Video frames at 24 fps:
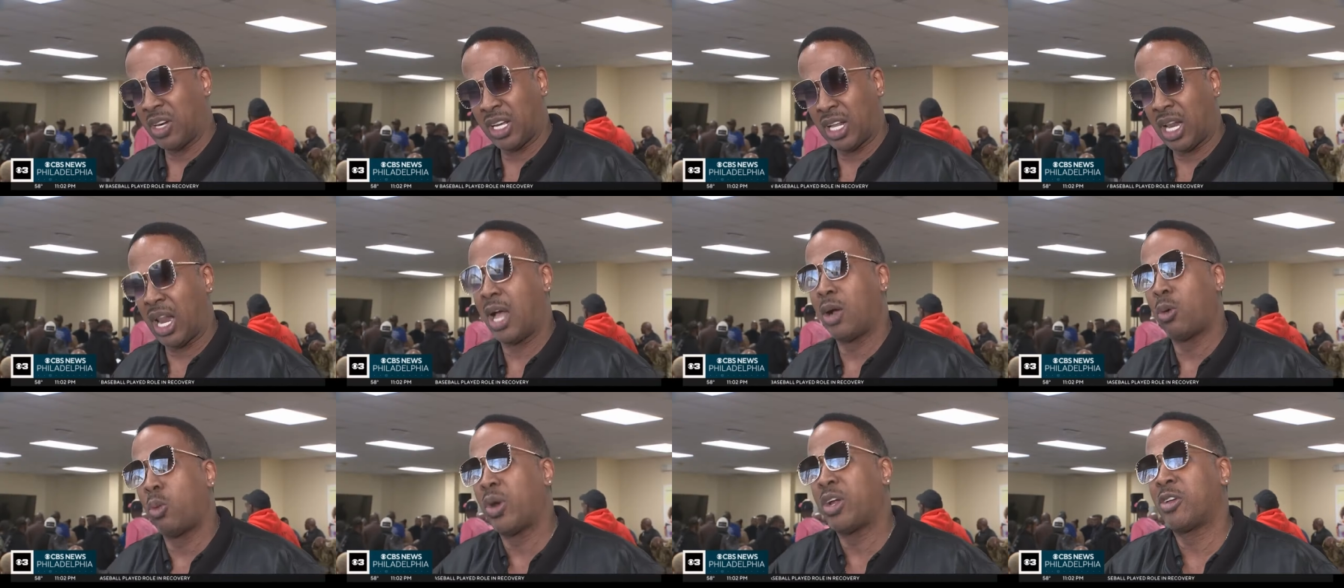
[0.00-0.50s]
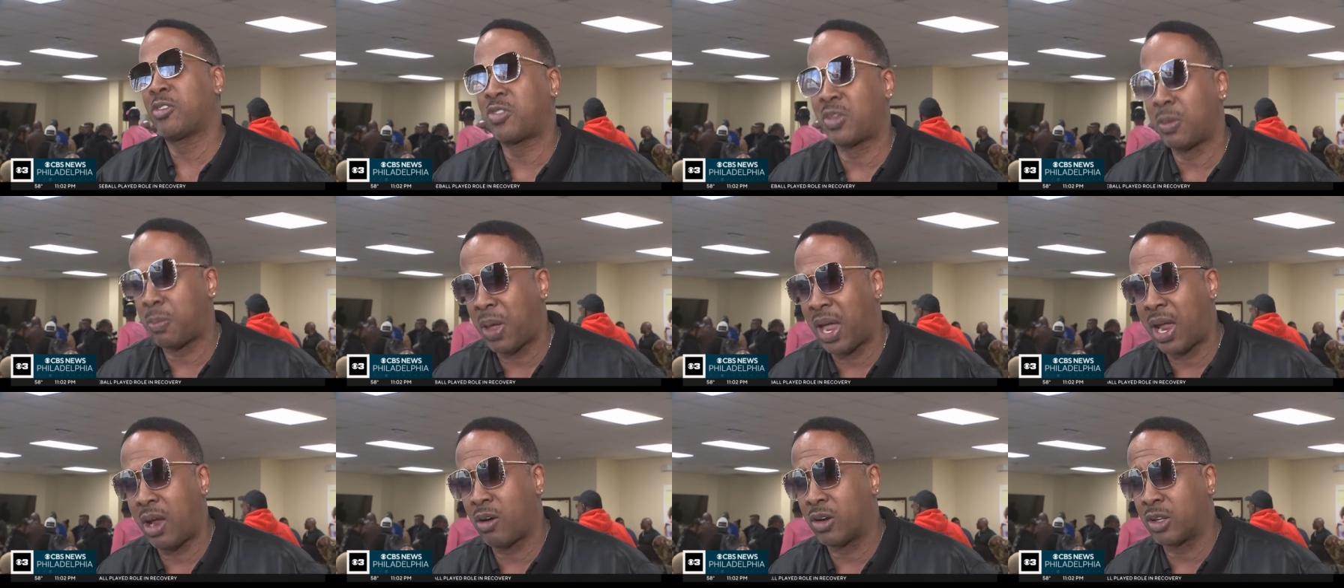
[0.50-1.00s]
o'clock, where's the
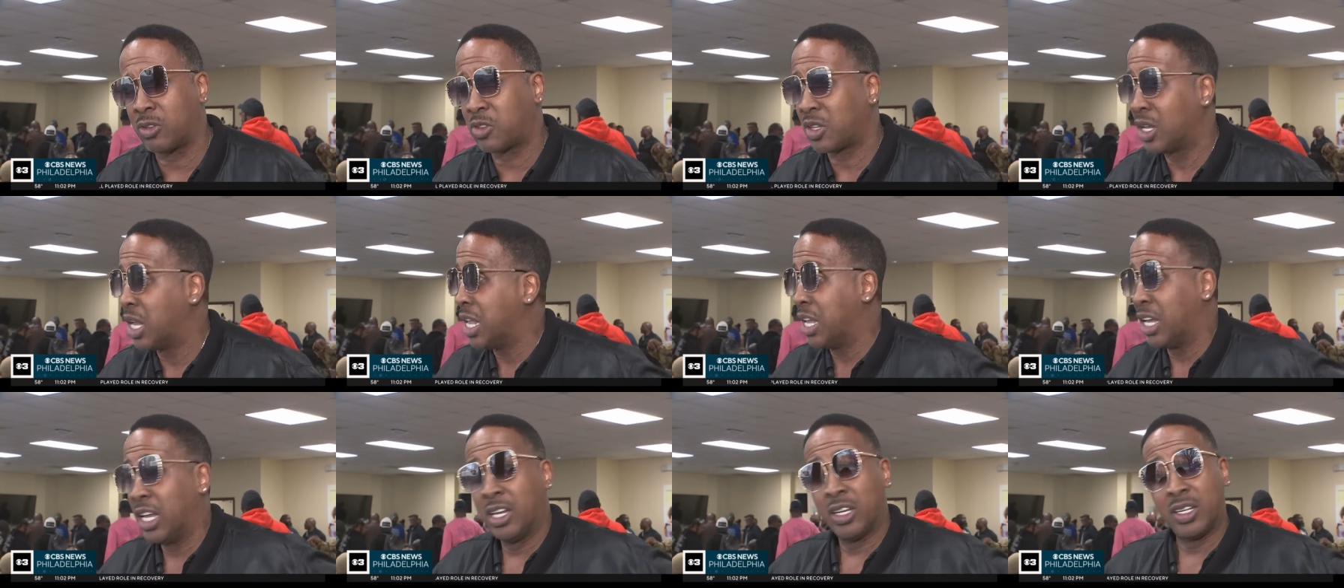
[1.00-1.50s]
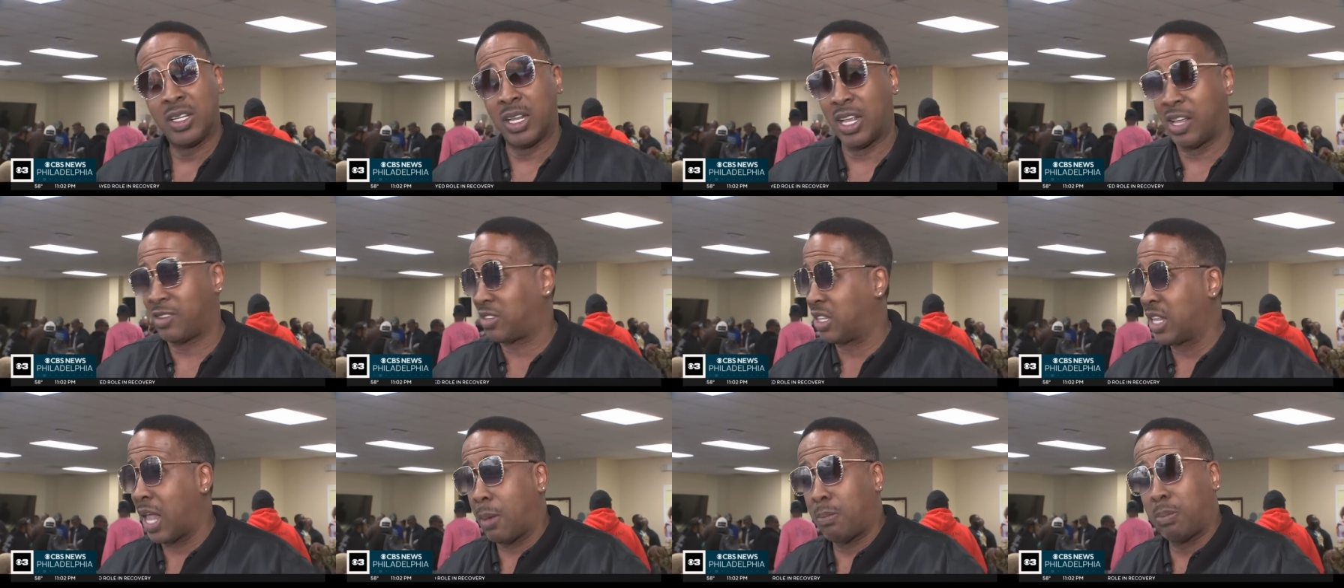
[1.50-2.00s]
parents?
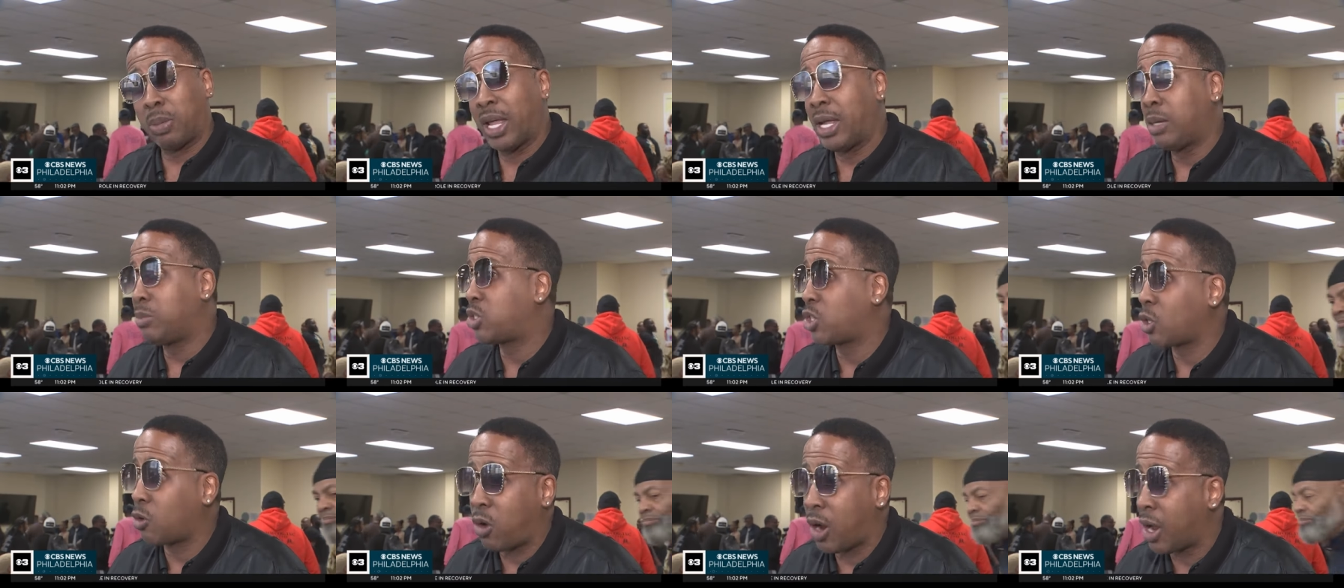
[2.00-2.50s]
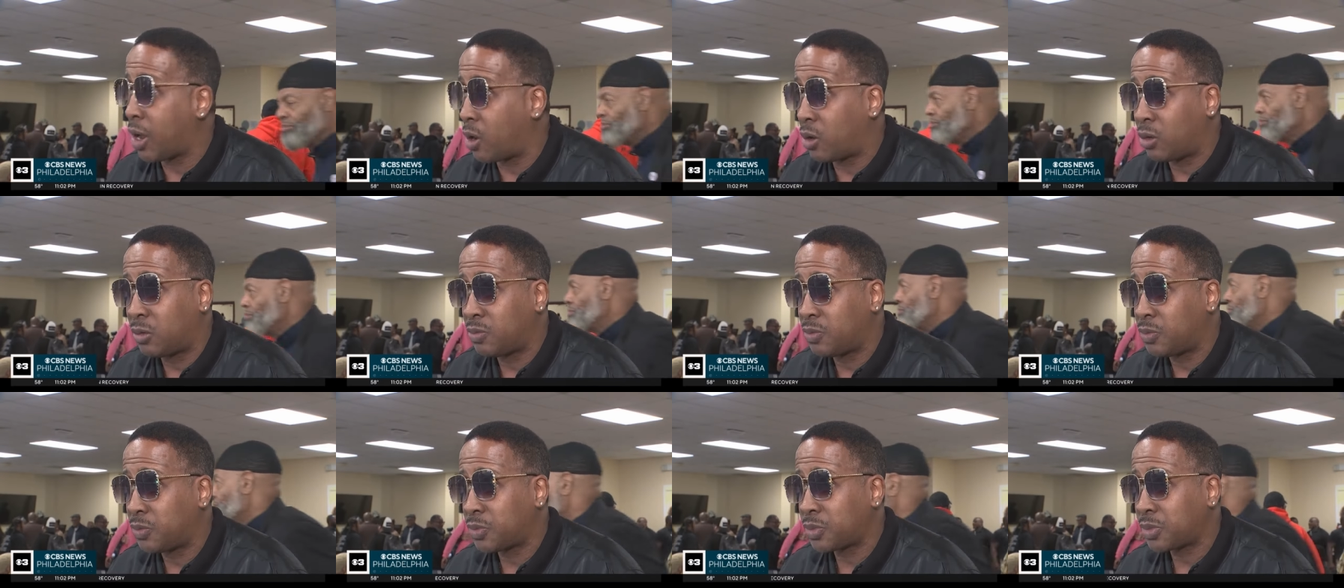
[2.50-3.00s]
Let's not blame
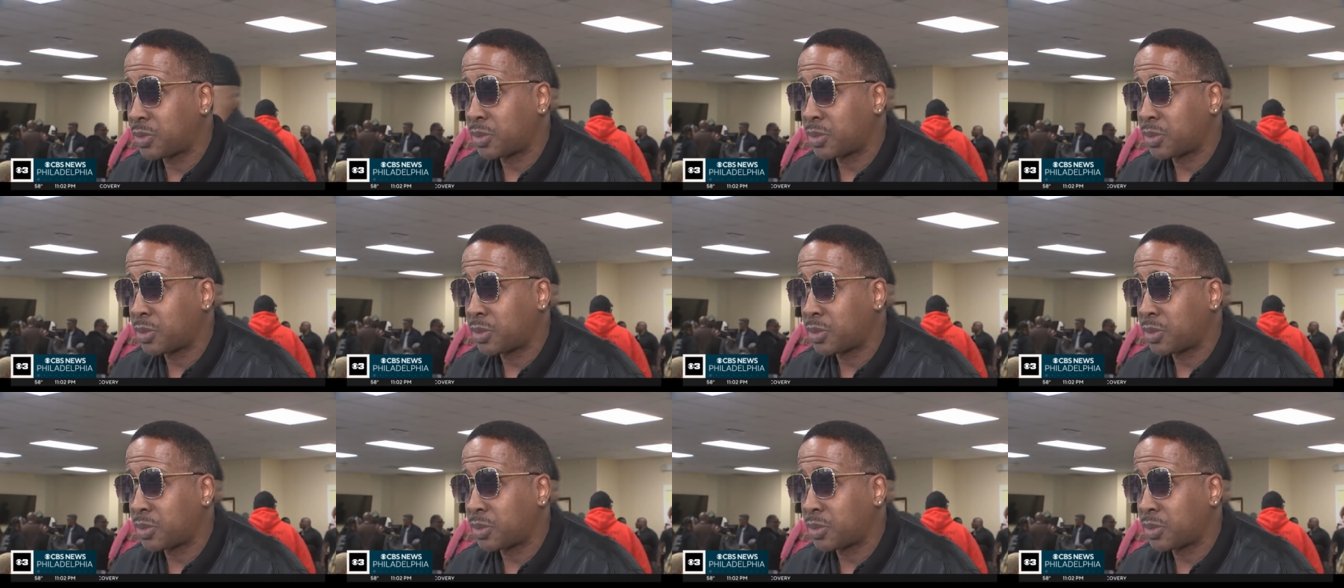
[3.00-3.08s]
Cherelle.